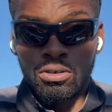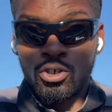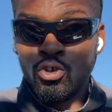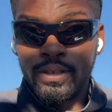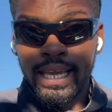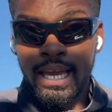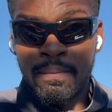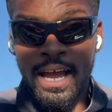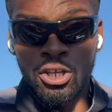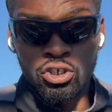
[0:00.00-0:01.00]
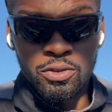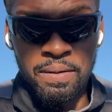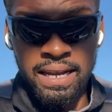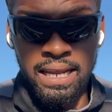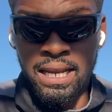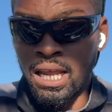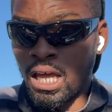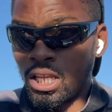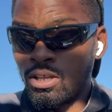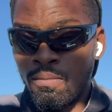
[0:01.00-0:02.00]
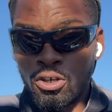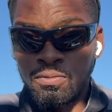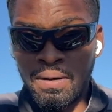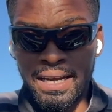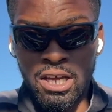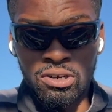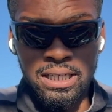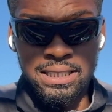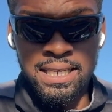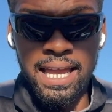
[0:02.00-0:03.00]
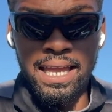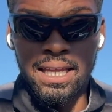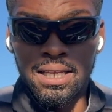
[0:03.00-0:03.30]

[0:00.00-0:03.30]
You thinking by you spending the most money on this date,